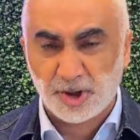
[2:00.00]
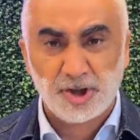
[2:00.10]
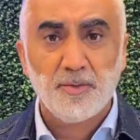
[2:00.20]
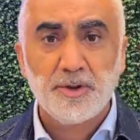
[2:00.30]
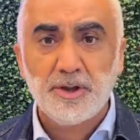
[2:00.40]

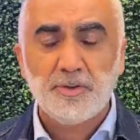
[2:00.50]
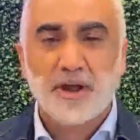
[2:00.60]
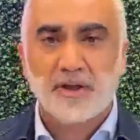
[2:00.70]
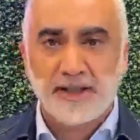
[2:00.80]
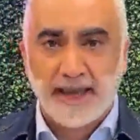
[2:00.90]
share with you the
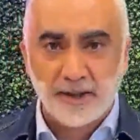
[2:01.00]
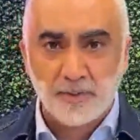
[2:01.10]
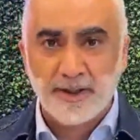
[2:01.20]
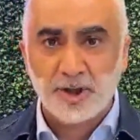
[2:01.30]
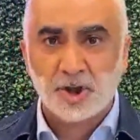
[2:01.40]

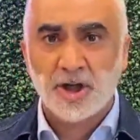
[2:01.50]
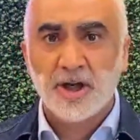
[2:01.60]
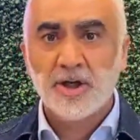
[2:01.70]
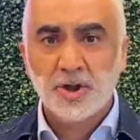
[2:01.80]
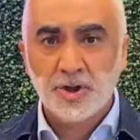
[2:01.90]
language
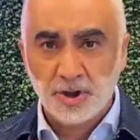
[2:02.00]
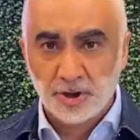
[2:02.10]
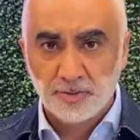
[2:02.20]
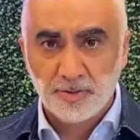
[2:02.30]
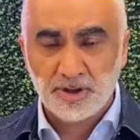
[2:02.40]
to
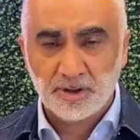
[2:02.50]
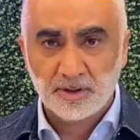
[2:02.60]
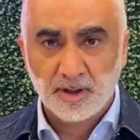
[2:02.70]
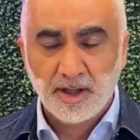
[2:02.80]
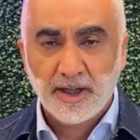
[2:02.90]
use
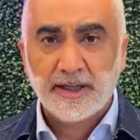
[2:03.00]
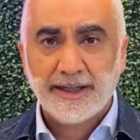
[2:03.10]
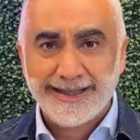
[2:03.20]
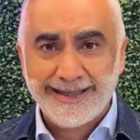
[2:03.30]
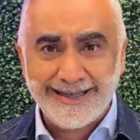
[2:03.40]

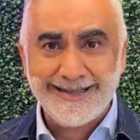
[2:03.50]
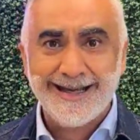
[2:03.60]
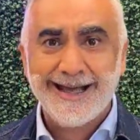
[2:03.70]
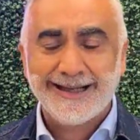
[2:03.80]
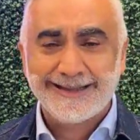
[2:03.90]

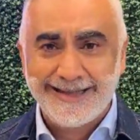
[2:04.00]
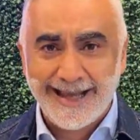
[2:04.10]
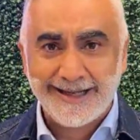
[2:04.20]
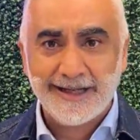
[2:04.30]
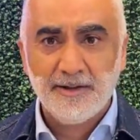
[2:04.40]
in
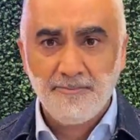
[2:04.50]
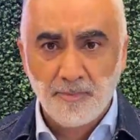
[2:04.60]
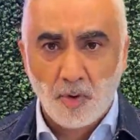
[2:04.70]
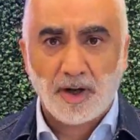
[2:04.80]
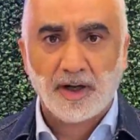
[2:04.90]
getting
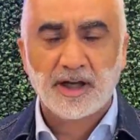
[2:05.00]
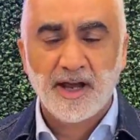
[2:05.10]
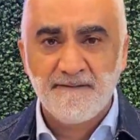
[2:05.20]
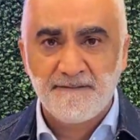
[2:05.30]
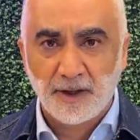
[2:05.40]
more
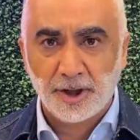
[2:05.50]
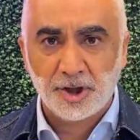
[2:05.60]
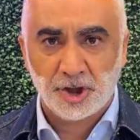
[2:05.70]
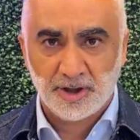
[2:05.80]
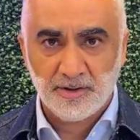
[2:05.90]

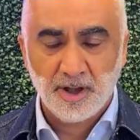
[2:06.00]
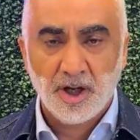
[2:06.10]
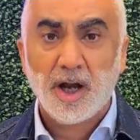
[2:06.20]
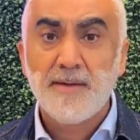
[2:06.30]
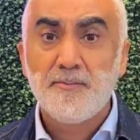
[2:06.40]
conversion
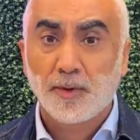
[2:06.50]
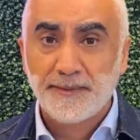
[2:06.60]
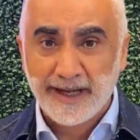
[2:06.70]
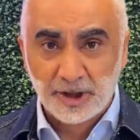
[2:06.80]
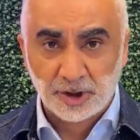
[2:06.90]
and more
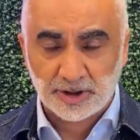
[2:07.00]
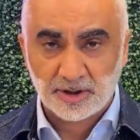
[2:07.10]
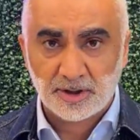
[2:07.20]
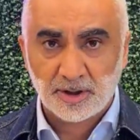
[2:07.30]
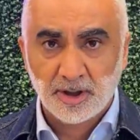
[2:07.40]

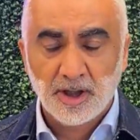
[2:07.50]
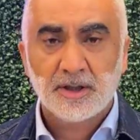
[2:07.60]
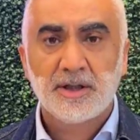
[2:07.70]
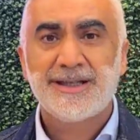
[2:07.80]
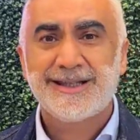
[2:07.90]
patients
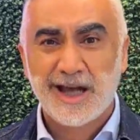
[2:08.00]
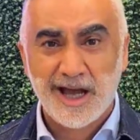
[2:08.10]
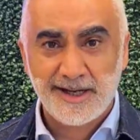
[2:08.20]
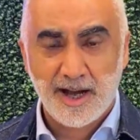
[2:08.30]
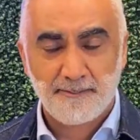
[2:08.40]
to
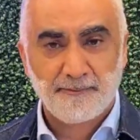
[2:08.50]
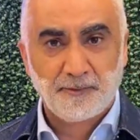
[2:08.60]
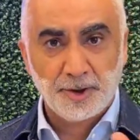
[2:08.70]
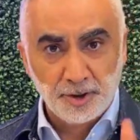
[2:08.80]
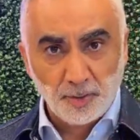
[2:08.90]
sign up
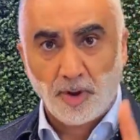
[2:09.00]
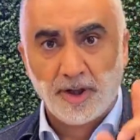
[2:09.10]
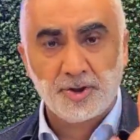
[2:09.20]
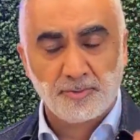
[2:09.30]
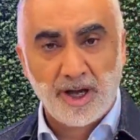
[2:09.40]
for your
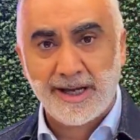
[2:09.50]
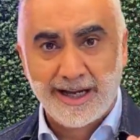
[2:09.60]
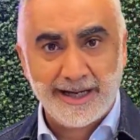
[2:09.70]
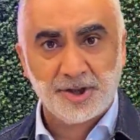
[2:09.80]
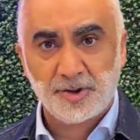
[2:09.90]
dry
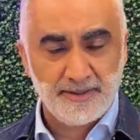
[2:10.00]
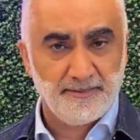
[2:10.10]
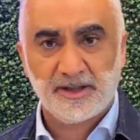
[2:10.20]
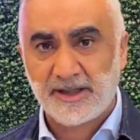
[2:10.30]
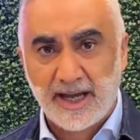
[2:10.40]
eye
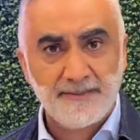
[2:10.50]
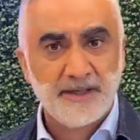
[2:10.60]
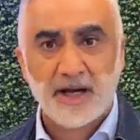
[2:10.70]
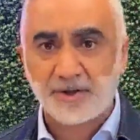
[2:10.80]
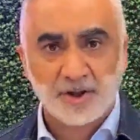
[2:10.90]
treatments, the
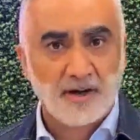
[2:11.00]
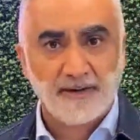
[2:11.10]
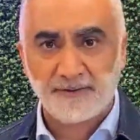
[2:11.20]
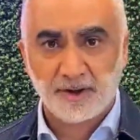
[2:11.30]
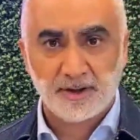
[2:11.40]
IPLs and
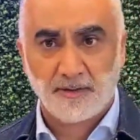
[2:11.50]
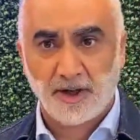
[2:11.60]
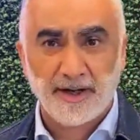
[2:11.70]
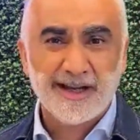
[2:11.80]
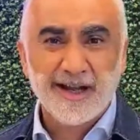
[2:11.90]
RFs and so on.
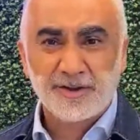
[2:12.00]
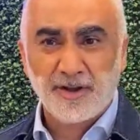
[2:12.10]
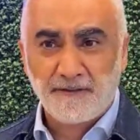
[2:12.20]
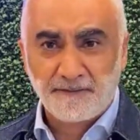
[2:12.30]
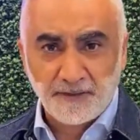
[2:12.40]
All right, so
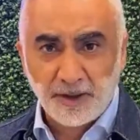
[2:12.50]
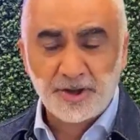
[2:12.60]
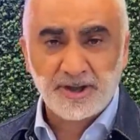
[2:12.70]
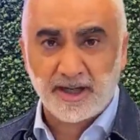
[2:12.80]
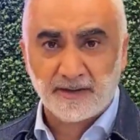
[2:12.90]
the
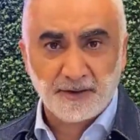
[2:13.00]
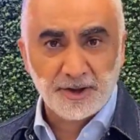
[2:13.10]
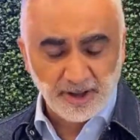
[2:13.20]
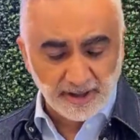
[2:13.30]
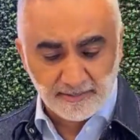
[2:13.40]
first thing
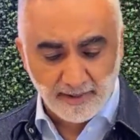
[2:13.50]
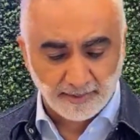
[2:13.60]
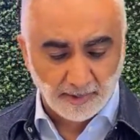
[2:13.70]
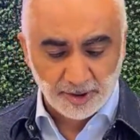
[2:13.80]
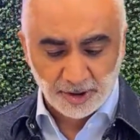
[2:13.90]
to
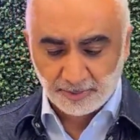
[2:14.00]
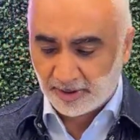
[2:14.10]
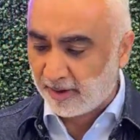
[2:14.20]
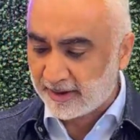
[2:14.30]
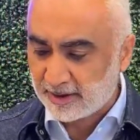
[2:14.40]
remember, I want to share with
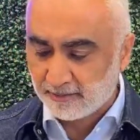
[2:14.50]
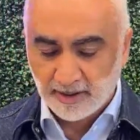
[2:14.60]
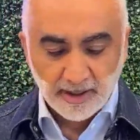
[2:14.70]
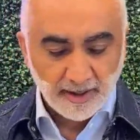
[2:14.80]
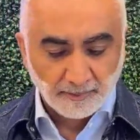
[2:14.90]
you. All right, so
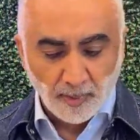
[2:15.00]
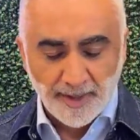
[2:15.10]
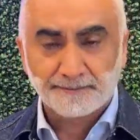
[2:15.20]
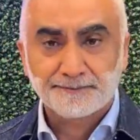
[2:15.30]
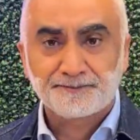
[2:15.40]
number one,